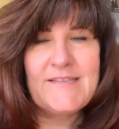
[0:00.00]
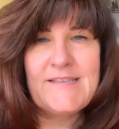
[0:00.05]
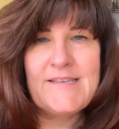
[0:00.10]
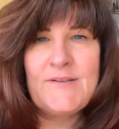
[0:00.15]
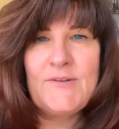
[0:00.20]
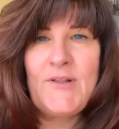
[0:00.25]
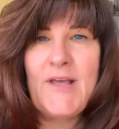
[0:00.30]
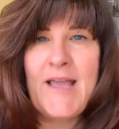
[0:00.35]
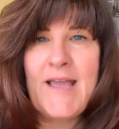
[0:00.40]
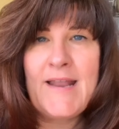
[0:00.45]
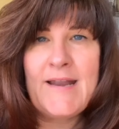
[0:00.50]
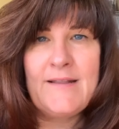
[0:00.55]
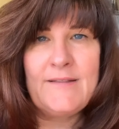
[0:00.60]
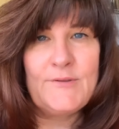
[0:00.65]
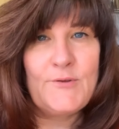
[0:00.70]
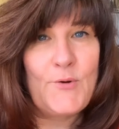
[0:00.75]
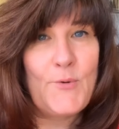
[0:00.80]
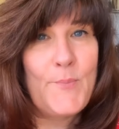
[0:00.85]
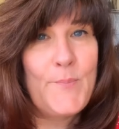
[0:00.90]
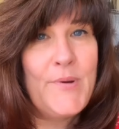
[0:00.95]
It'll add a
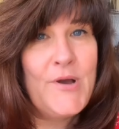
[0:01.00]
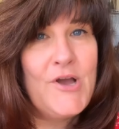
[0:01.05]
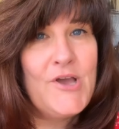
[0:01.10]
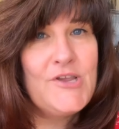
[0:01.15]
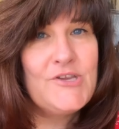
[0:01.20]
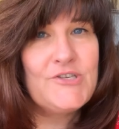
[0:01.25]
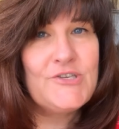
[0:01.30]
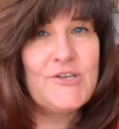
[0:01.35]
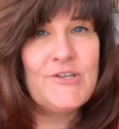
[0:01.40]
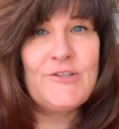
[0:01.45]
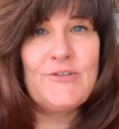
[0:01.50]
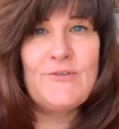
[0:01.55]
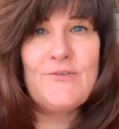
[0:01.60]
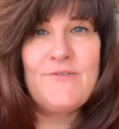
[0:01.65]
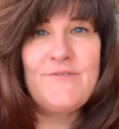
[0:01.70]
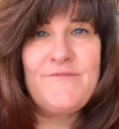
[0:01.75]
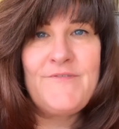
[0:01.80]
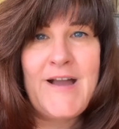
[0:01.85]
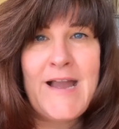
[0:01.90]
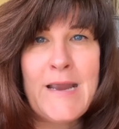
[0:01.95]
little punch, a little
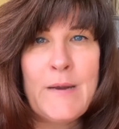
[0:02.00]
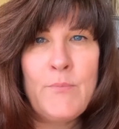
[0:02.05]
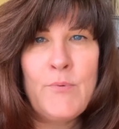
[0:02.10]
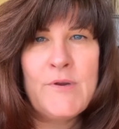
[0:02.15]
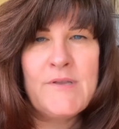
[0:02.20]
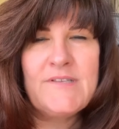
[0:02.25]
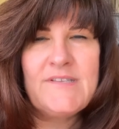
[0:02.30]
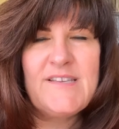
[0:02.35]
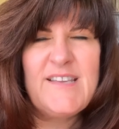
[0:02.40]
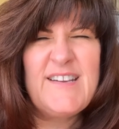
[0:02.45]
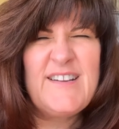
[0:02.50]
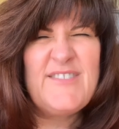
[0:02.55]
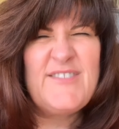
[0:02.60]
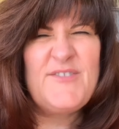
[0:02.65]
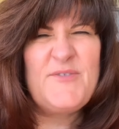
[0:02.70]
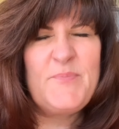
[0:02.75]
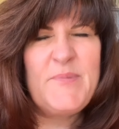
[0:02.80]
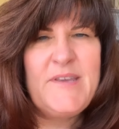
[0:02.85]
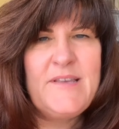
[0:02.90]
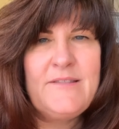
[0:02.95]
vibrance, and it'll
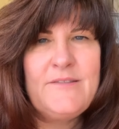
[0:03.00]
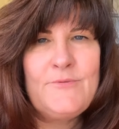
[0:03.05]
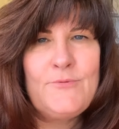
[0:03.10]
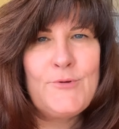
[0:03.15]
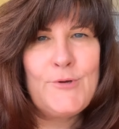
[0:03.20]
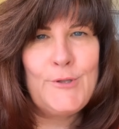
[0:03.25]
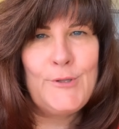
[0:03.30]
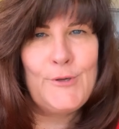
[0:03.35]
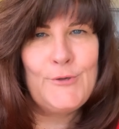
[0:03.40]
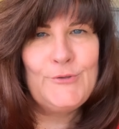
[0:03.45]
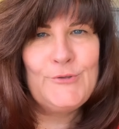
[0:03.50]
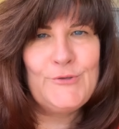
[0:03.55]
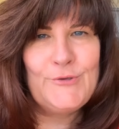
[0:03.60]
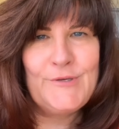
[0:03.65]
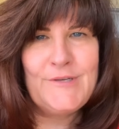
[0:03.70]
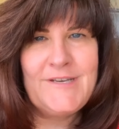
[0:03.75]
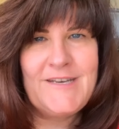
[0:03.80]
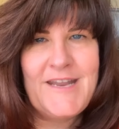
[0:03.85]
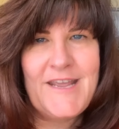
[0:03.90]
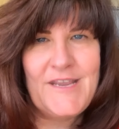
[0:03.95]
be a little closer to
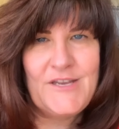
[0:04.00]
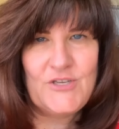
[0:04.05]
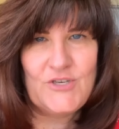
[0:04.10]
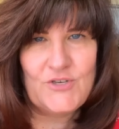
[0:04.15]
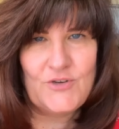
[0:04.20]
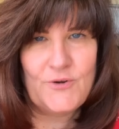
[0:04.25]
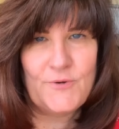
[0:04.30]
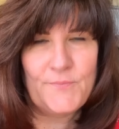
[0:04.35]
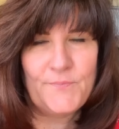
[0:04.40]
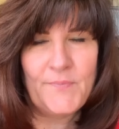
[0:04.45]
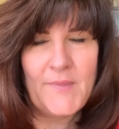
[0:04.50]
nature.